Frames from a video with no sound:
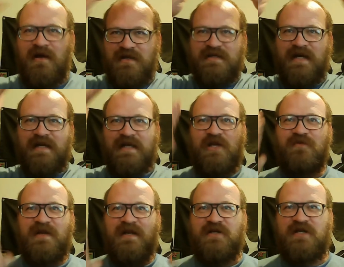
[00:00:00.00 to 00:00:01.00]
It's got a
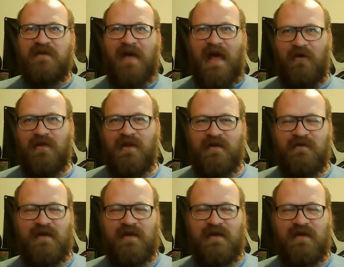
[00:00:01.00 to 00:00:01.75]
human shape outline,